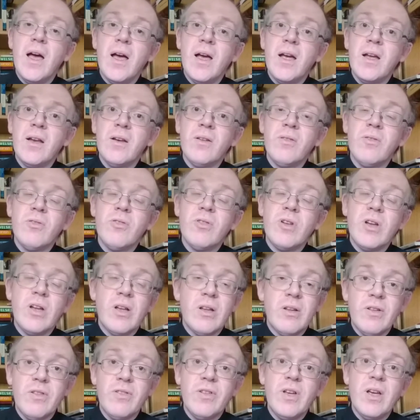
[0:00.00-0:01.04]
And
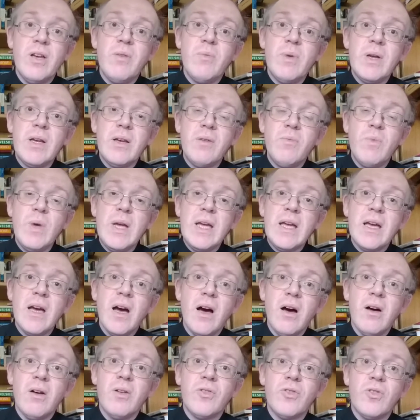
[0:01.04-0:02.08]
as I say, we
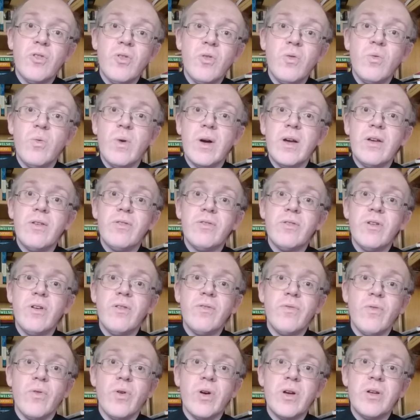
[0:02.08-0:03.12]
can't always
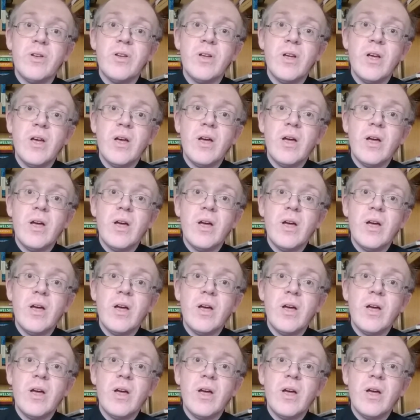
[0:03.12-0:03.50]
avoid